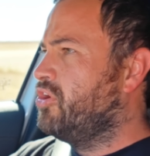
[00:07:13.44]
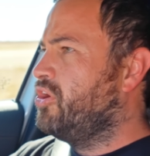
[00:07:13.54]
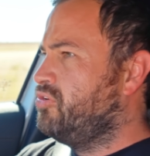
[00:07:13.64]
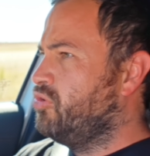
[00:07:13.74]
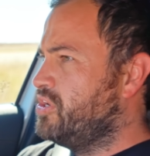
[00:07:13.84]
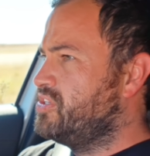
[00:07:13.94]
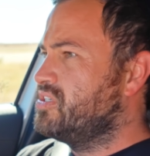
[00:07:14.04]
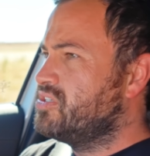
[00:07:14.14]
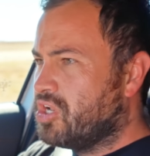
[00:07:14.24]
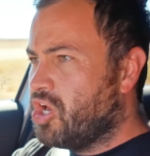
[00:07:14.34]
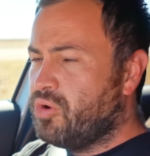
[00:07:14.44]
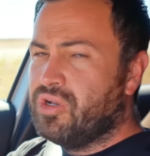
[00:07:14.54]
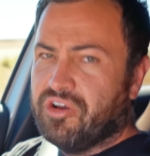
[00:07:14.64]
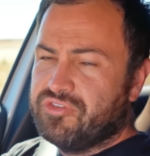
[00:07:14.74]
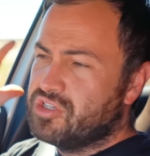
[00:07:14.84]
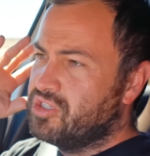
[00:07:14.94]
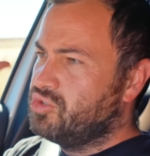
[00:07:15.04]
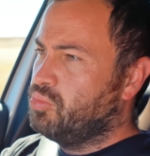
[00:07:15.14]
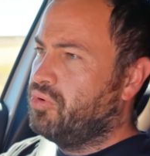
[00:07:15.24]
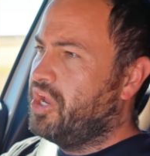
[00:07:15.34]
road noise is low enough so that
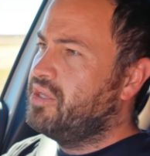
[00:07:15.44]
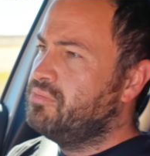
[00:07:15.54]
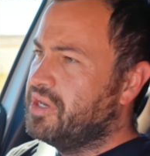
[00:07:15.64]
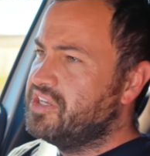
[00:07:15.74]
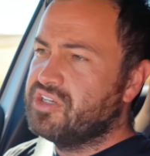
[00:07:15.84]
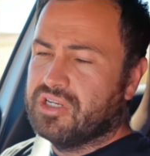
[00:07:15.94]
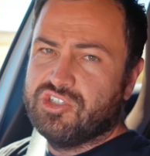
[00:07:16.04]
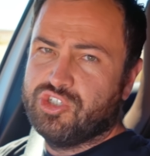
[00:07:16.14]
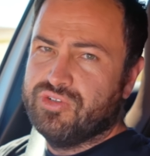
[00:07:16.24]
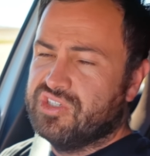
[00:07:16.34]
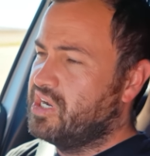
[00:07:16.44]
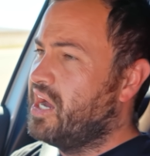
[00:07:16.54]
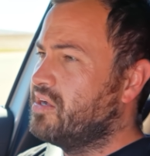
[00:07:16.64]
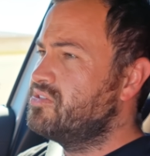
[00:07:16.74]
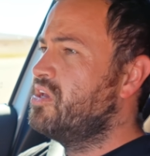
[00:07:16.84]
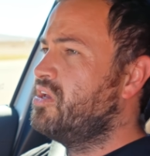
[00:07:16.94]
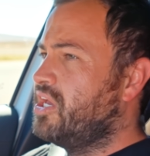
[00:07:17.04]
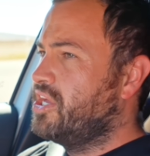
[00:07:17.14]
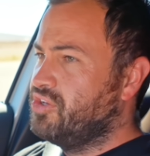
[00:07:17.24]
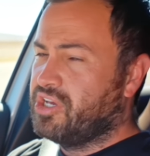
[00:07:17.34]
your brain basically tunes it out
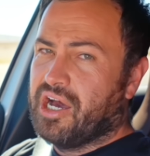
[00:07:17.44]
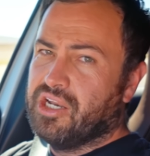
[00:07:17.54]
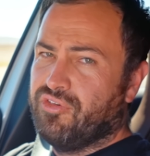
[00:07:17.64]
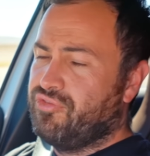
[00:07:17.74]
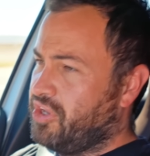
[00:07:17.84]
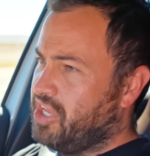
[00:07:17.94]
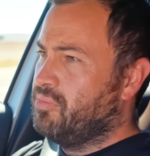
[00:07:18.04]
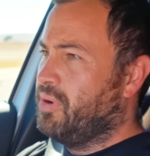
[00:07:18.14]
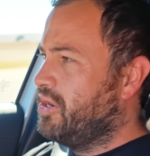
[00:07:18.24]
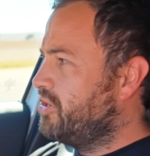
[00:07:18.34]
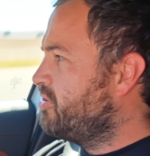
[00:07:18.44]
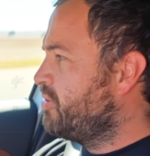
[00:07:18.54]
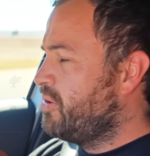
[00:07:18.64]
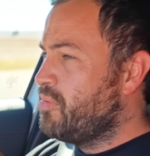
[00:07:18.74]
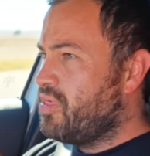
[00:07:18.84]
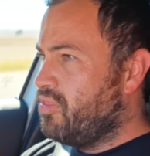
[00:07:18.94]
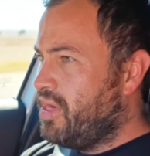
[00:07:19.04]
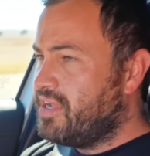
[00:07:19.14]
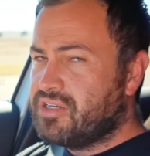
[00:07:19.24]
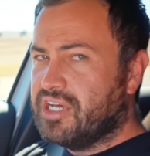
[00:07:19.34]
and you kind of forget about it.
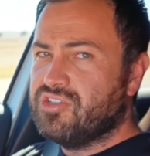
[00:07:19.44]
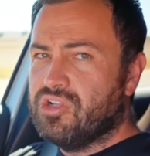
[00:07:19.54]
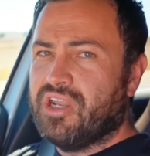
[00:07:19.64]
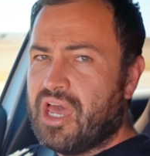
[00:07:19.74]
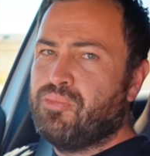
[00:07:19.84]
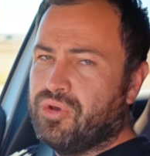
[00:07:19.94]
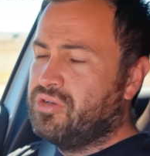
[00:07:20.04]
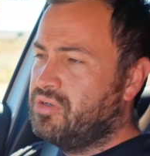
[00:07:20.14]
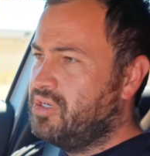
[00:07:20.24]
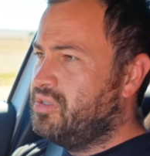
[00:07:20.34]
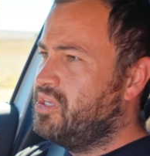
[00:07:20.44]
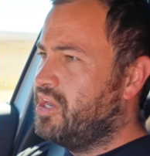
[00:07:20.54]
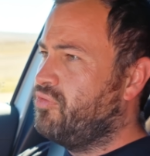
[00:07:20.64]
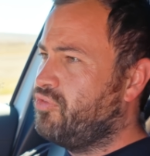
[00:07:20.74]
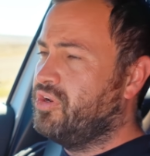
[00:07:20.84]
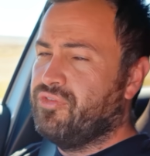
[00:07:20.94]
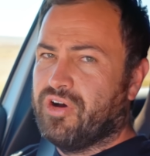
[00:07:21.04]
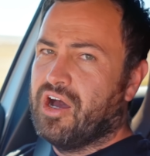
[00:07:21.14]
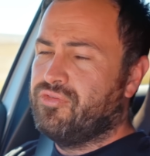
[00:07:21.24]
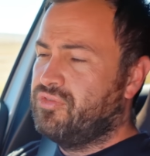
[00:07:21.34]
That does not happen in the
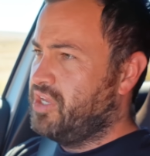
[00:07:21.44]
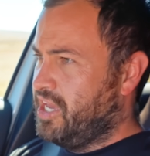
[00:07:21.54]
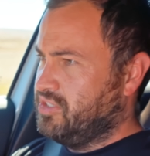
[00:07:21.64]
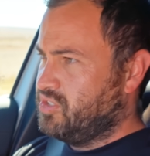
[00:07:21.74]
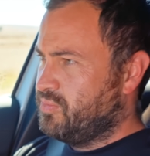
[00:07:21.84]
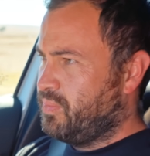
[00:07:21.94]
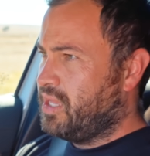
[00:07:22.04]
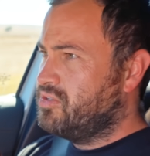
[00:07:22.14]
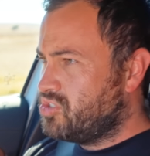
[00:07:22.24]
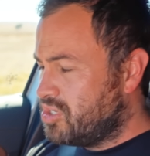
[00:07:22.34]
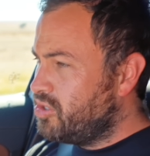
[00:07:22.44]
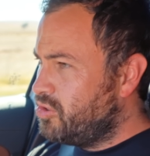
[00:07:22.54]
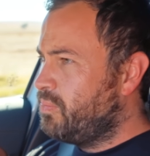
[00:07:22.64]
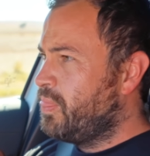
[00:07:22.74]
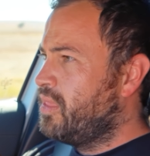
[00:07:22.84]
A45 S. And so